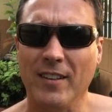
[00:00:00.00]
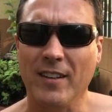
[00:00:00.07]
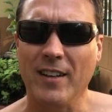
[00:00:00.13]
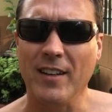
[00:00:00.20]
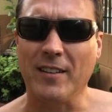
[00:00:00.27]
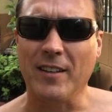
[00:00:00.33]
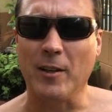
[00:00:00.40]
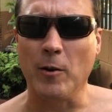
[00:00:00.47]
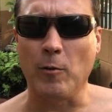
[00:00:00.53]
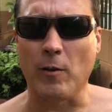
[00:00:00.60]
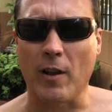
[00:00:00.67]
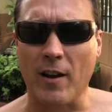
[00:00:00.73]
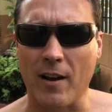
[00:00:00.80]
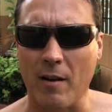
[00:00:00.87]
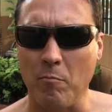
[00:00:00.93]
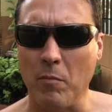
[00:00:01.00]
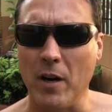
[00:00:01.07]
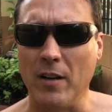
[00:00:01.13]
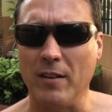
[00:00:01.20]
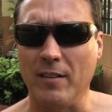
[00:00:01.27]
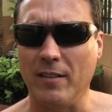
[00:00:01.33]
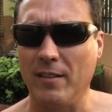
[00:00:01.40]
Hit the go live
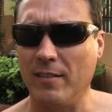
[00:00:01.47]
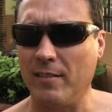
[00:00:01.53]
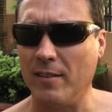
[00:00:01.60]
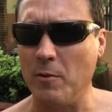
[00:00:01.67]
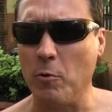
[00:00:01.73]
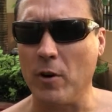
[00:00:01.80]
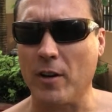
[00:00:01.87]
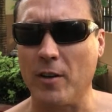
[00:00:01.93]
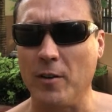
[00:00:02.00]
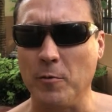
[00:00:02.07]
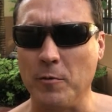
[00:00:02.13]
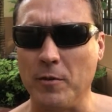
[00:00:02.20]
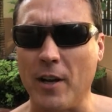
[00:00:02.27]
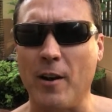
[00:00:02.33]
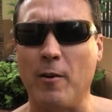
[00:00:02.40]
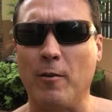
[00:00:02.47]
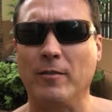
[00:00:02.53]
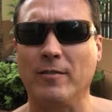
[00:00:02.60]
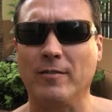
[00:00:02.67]
button, let's see what comes out.